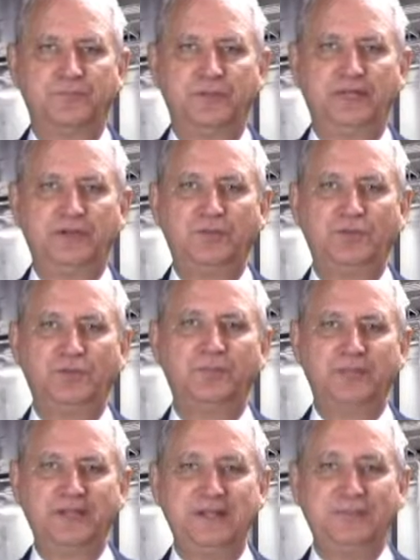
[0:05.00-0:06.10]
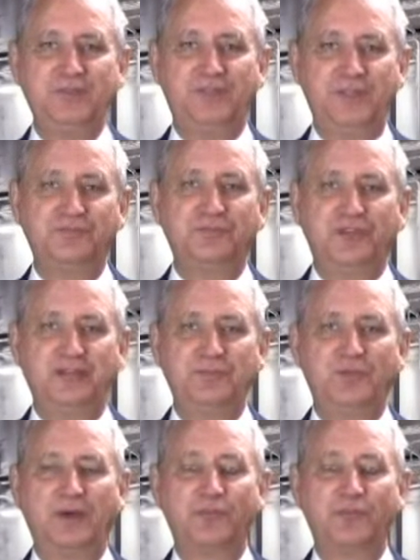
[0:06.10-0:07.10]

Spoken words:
Hello, my name is Dave Syme.